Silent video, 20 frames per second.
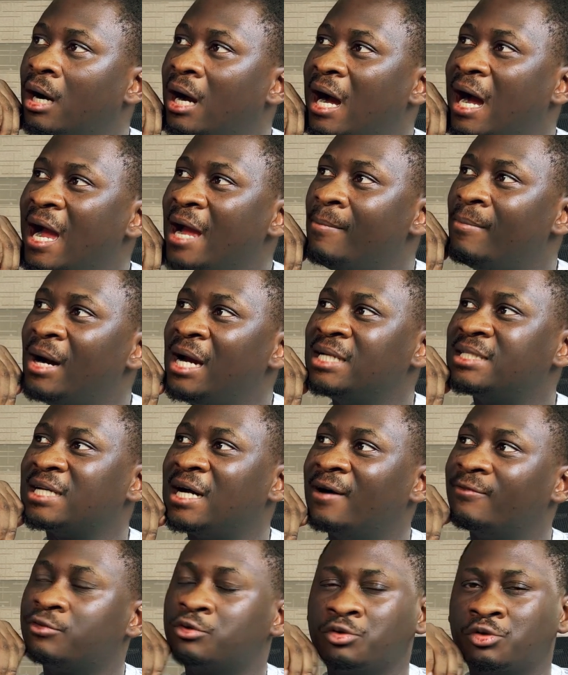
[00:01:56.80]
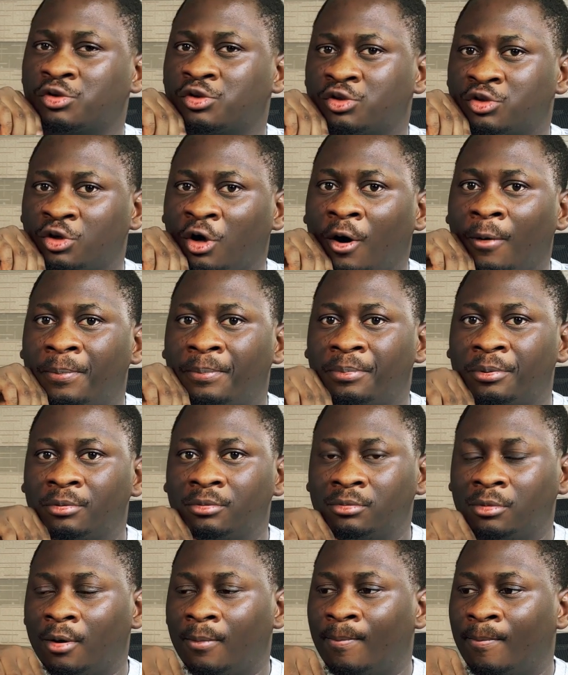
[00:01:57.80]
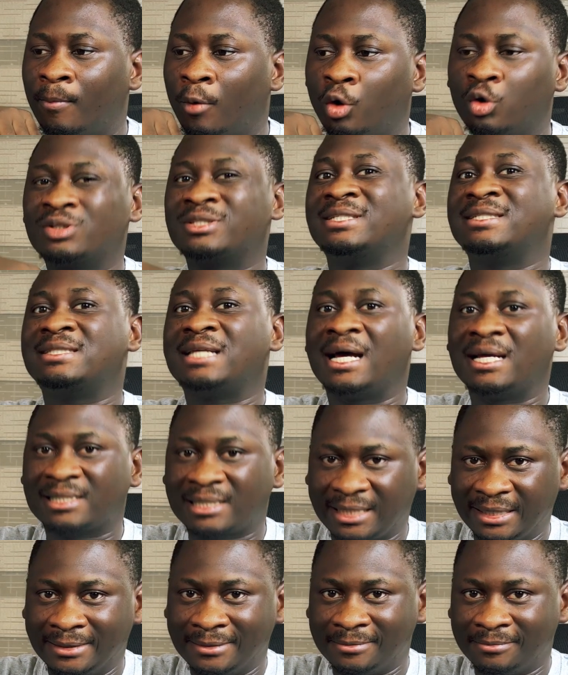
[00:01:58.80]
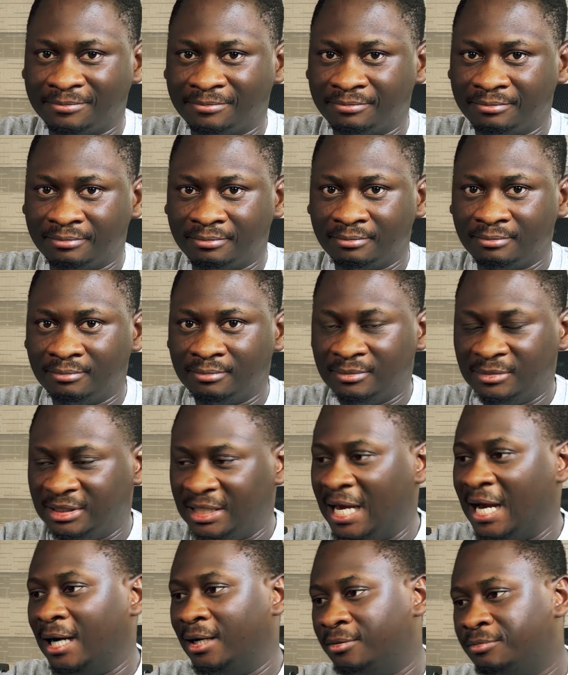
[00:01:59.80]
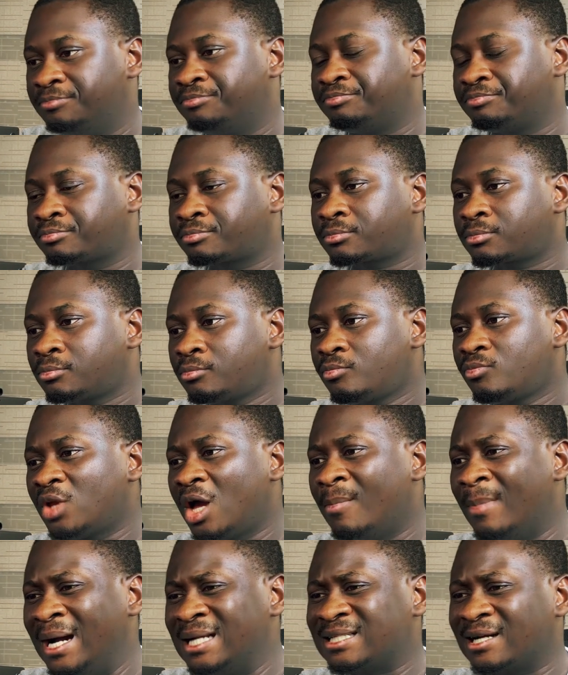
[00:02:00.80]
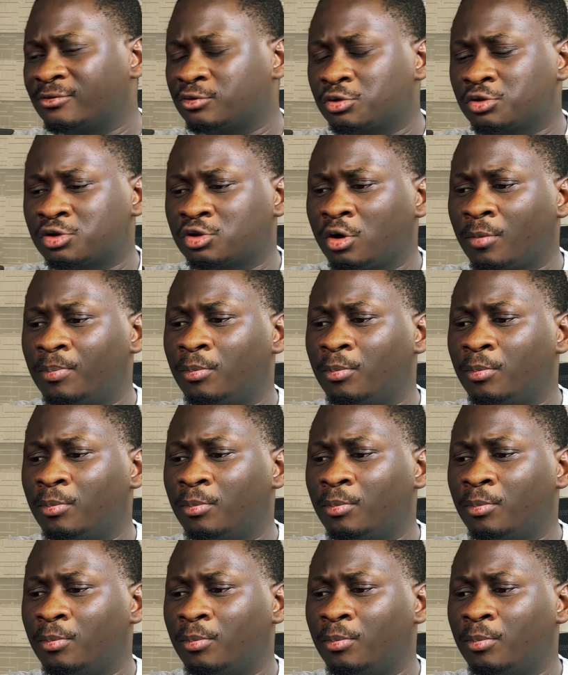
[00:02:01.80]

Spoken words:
I might have to stop multitasking. Yeah. Might have to stop